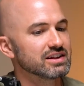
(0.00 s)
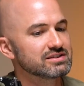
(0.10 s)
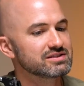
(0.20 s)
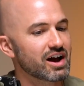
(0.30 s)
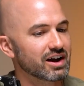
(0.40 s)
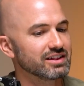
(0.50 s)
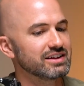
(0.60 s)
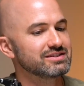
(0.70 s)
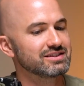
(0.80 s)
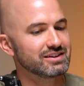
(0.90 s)

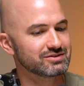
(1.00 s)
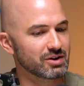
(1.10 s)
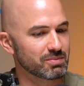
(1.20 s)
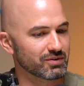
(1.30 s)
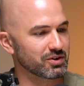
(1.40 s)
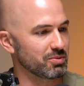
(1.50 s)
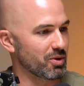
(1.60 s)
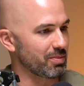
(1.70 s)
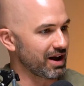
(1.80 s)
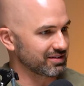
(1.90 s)
let's jump over to the
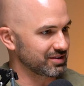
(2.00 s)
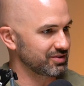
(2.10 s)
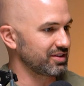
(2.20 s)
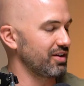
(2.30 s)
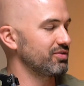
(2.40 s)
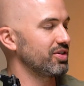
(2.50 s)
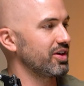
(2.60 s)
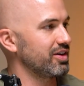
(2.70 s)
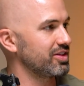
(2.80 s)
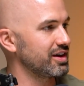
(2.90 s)
more positive stuff.
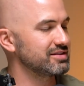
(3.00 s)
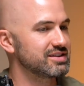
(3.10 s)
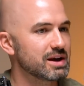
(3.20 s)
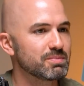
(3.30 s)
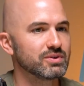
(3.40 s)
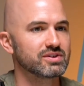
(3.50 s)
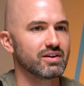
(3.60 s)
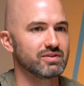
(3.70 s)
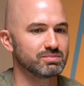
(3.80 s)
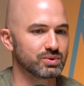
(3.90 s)
The examples
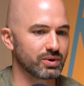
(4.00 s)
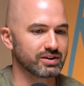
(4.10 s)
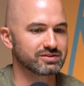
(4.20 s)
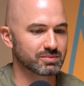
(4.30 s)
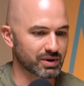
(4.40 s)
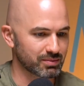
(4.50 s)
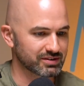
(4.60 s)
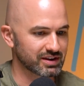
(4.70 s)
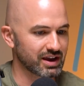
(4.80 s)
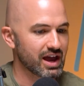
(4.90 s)
of employee
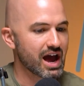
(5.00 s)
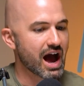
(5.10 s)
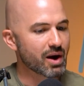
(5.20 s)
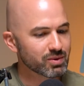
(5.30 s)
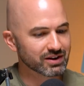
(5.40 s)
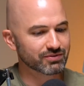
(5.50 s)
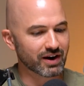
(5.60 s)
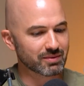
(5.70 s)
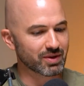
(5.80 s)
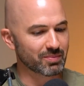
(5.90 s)
supremacy. I want to
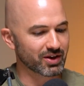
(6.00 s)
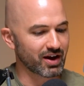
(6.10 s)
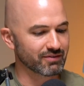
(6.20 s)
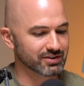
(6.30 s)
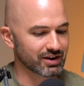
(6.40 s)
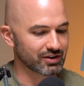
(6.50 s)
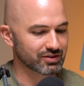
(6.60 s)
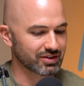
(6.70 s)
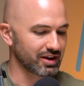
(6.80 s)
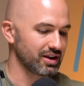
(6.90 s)
frame up the
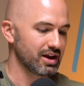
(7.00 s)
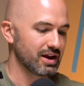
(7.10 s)
conversation that,